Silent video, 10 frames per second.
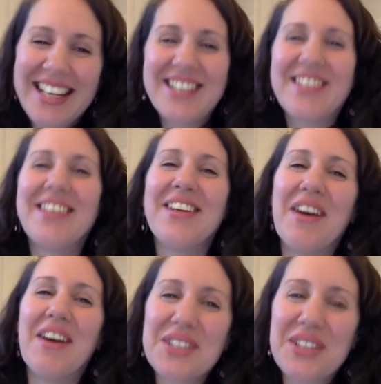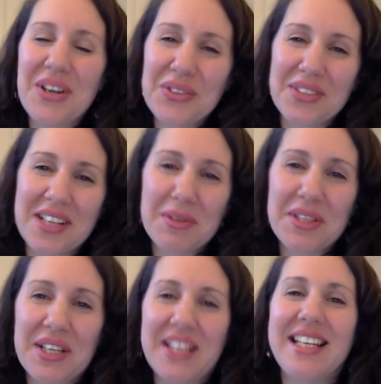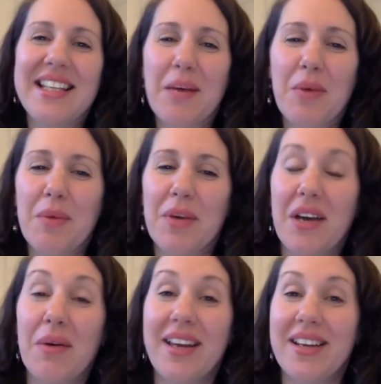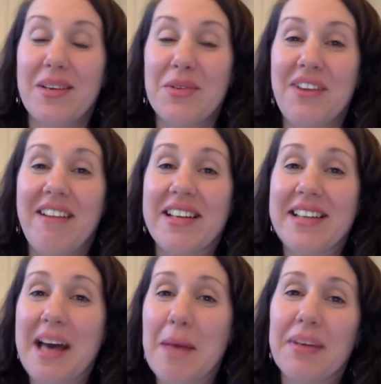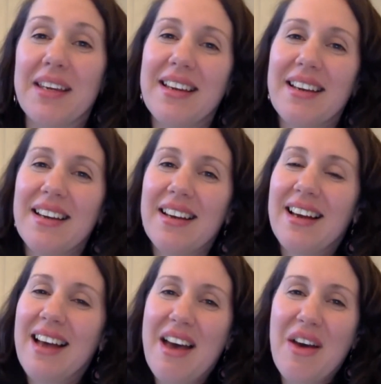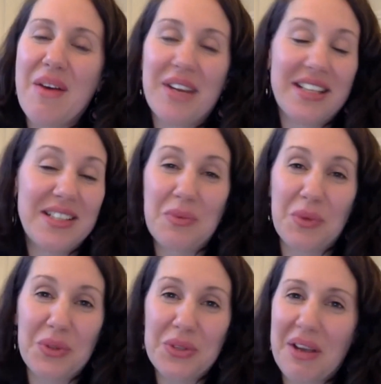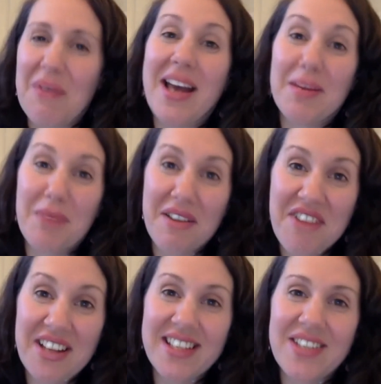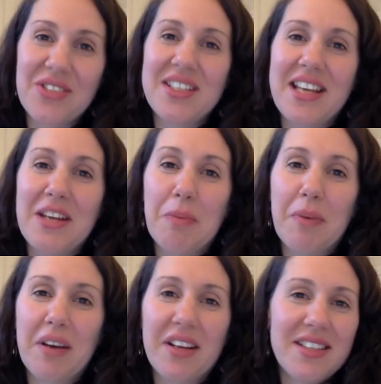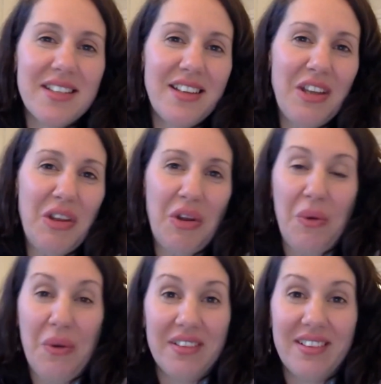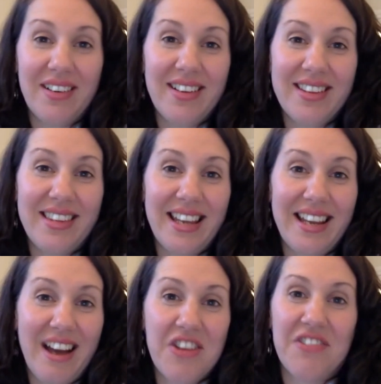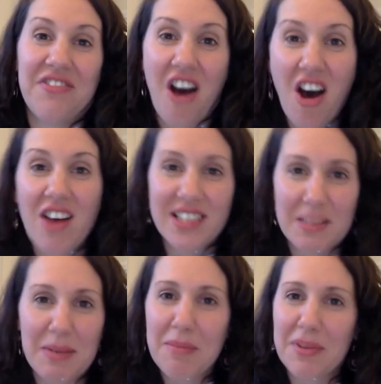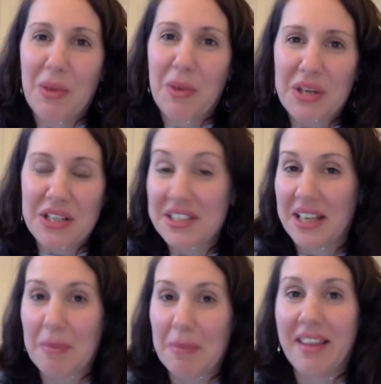So no, I was told when I was 13 that we were going, and I was very unhappy. I didn't want to go. I had my friends, as you said, but you know, they kind of asked me, but they weren't asking me.